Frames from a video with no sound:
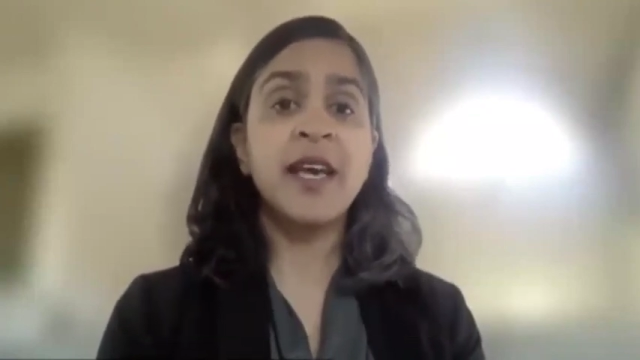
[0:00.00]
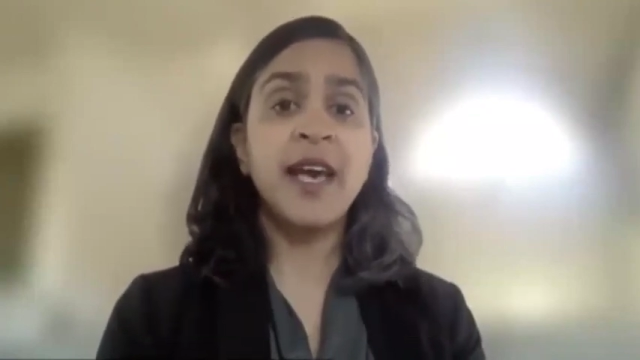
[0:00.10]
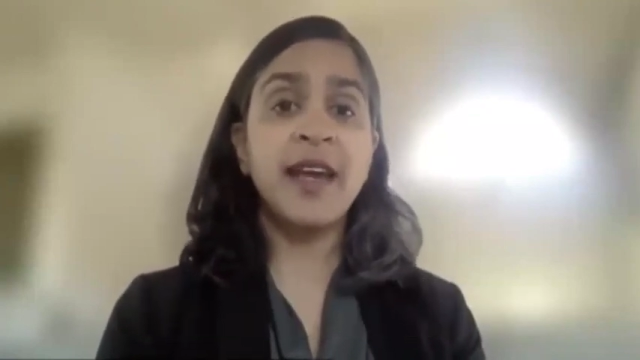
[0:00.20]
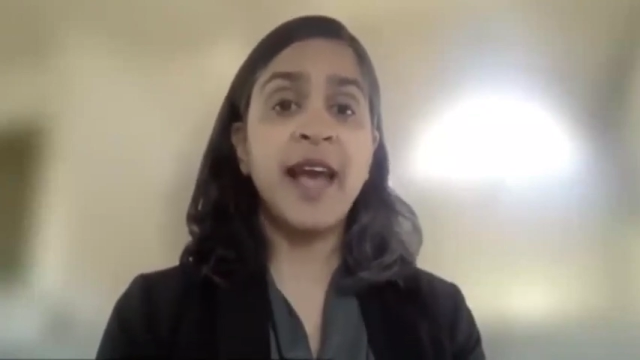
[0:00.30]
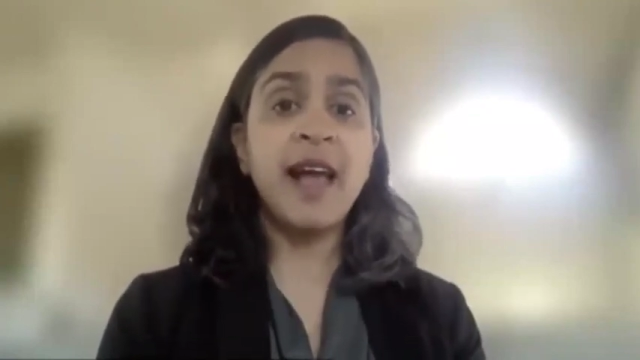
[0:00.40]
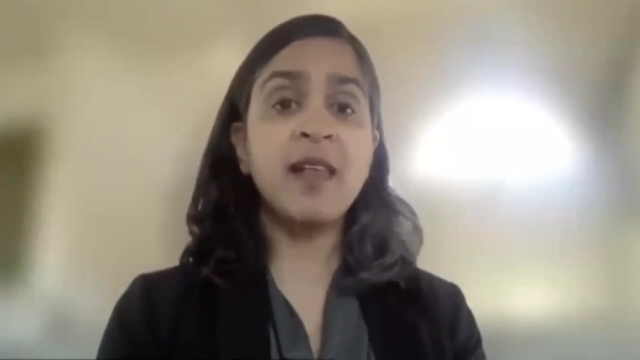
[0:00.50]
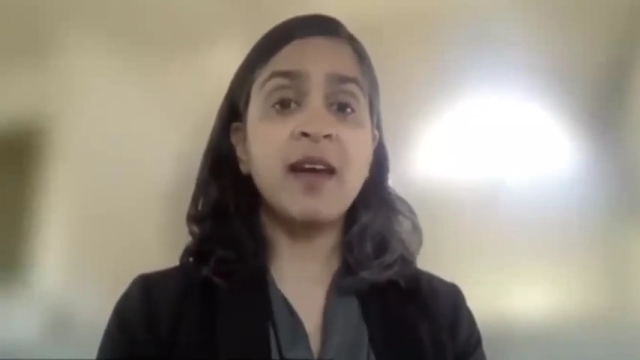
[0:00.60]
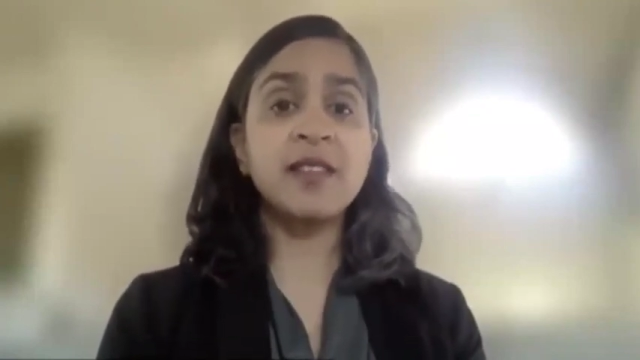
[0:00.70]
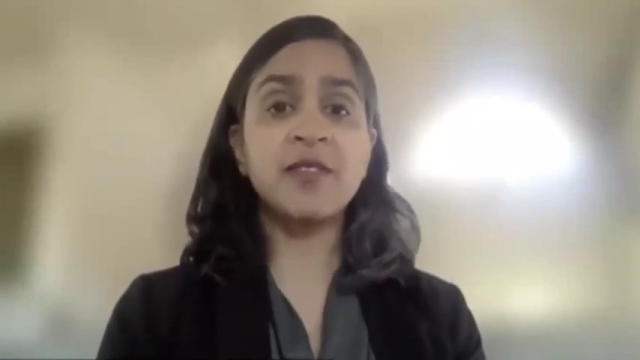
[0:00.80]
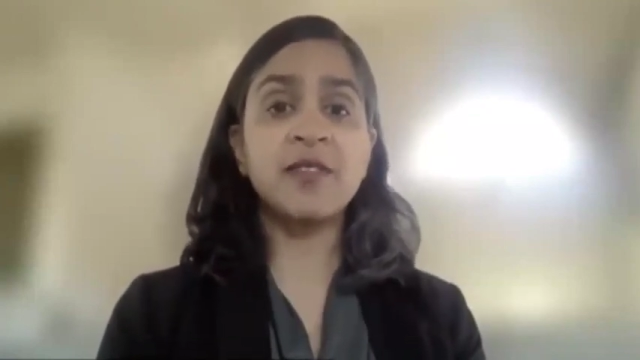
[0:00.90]
and
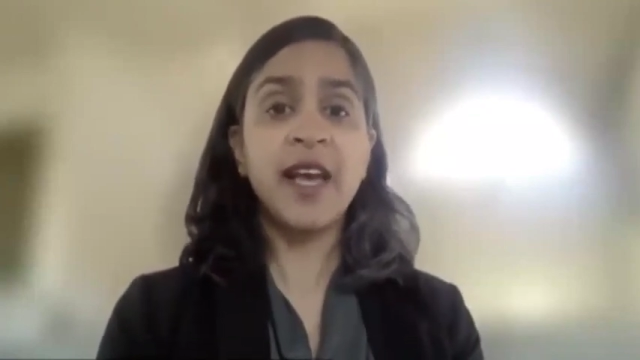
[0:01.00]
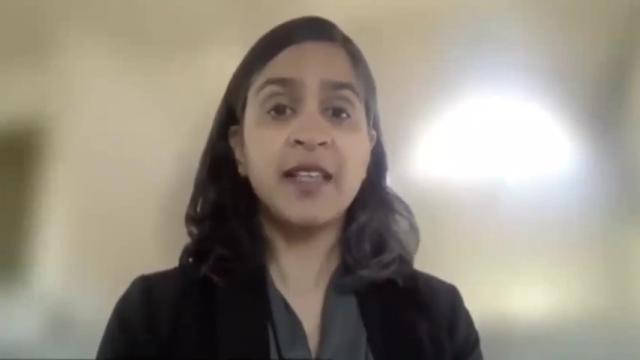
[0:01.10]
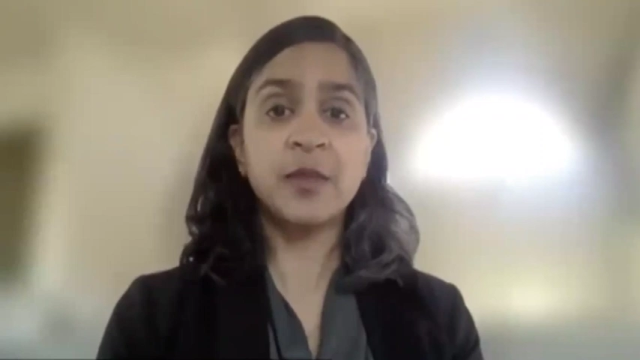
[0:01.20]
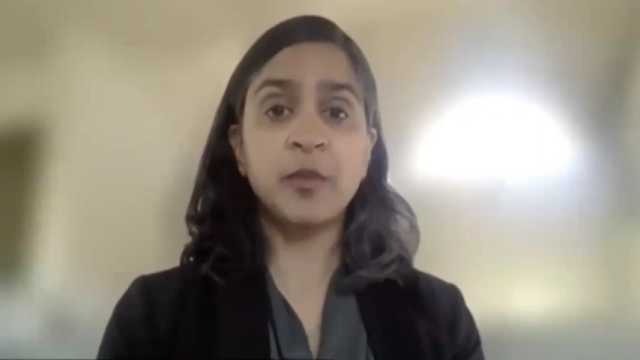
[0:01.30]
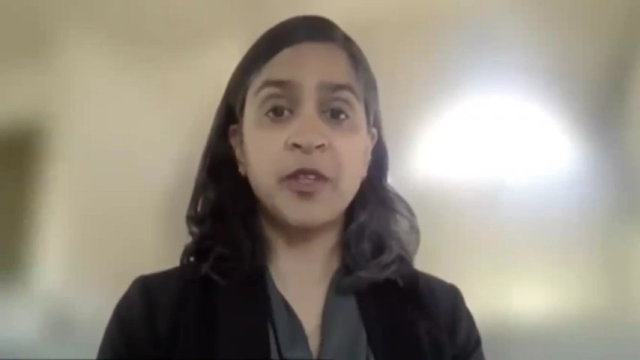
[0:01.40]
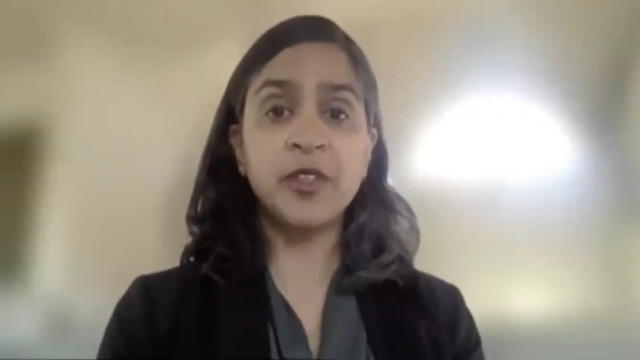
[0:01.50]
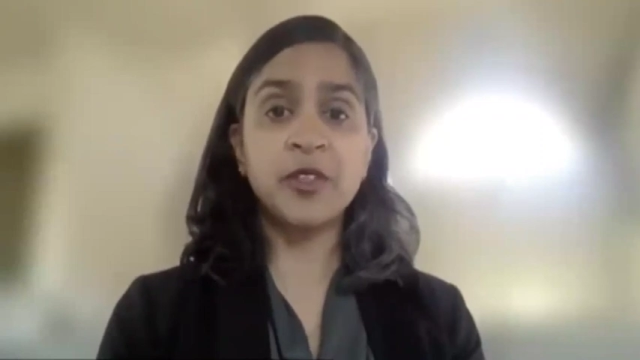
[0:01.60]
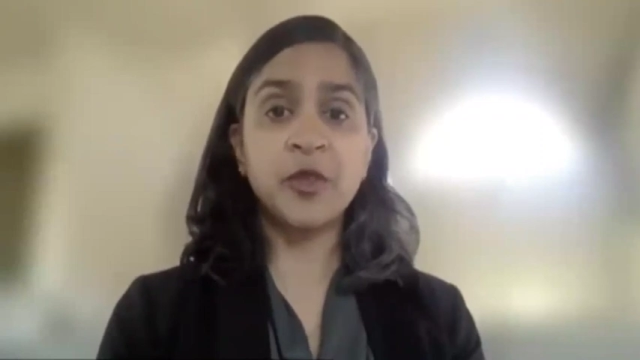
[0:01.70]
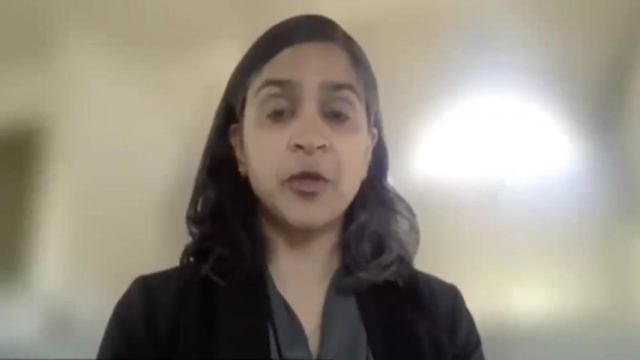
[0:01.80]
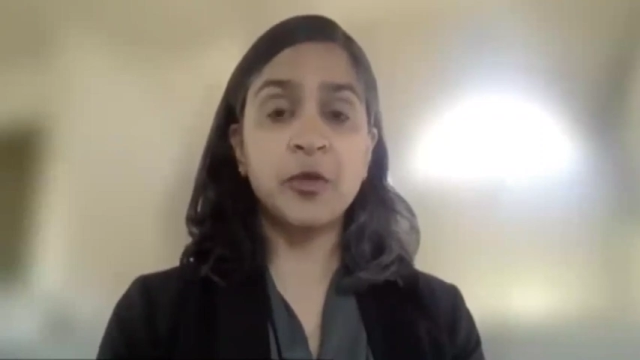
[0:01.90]
allies of caste-oppressed
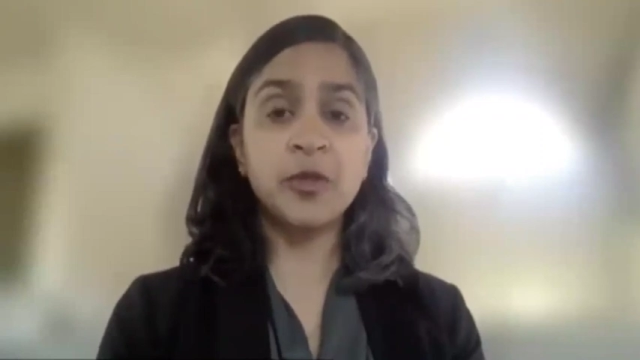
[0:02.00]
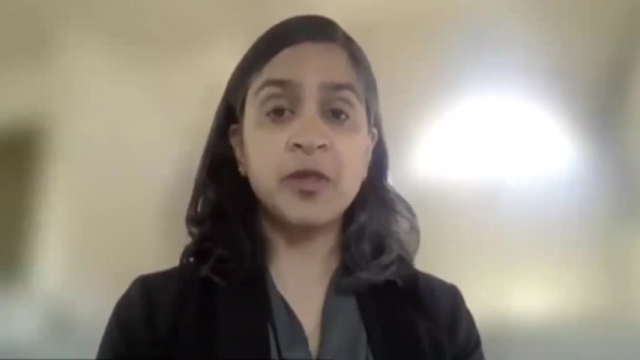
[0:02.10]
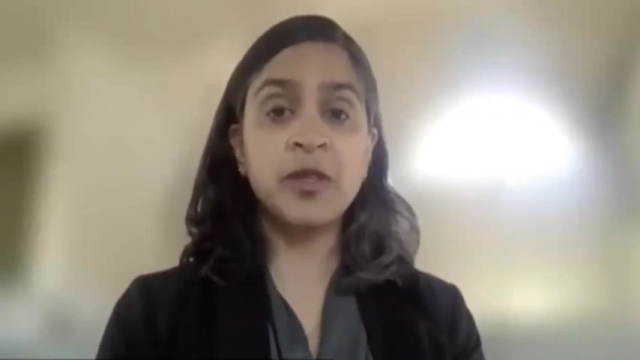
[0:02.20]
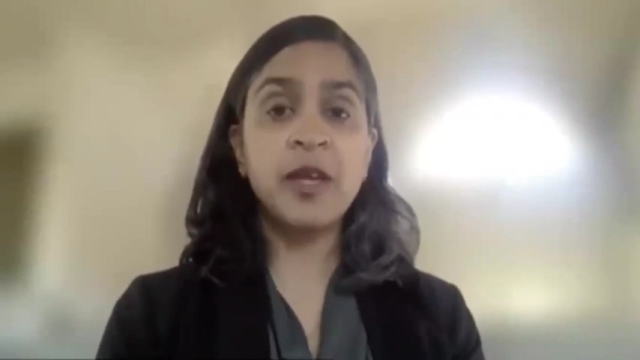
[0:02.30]
groups.